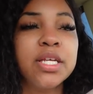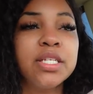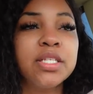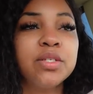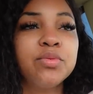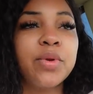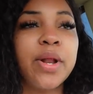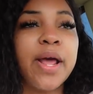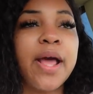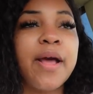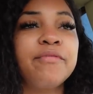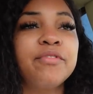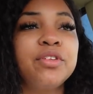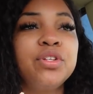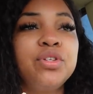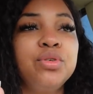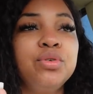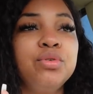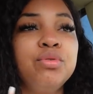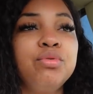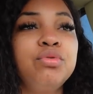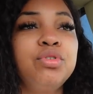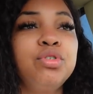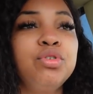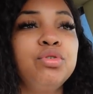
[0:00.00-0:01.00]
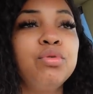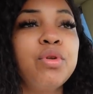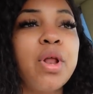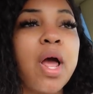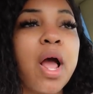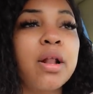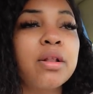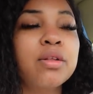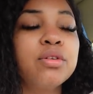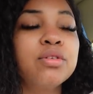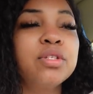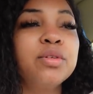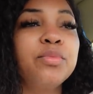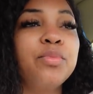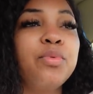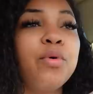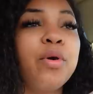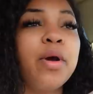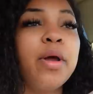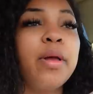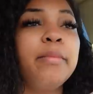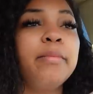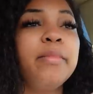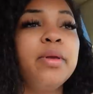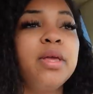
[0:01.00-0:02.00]
That's what I have to do. Two doctor's
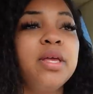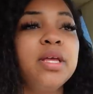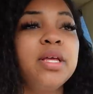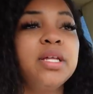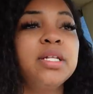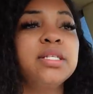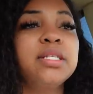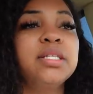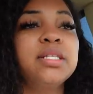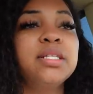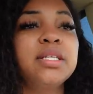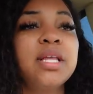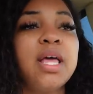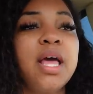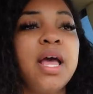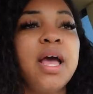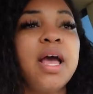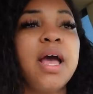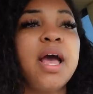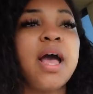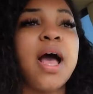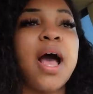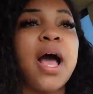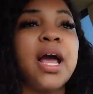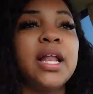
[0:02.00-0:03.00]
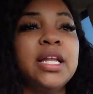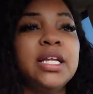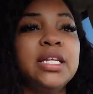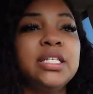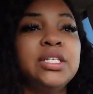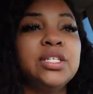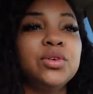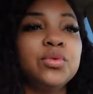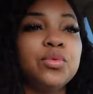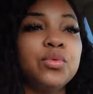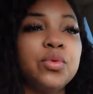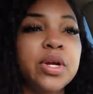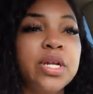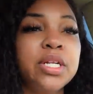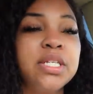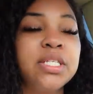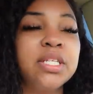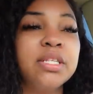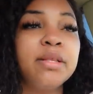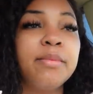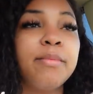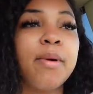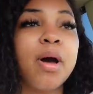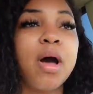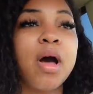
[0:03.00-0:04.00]
appointments. I need to run
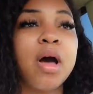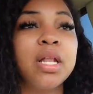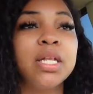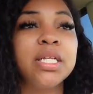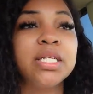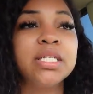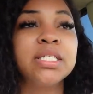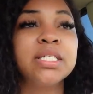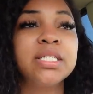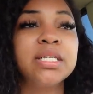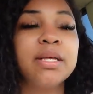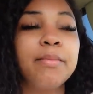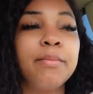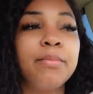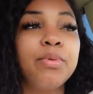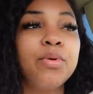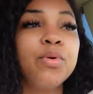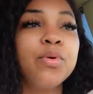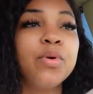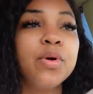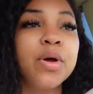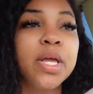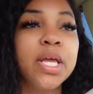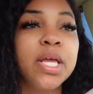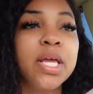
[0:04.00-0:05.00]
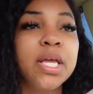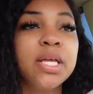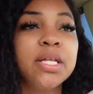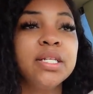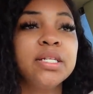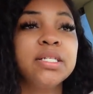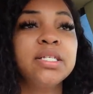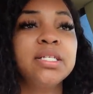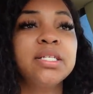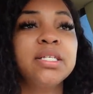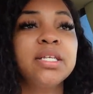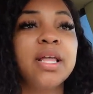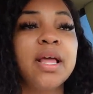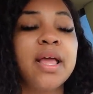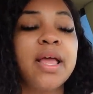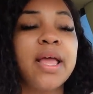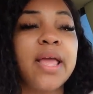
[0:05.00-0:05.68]
to the mall at some point,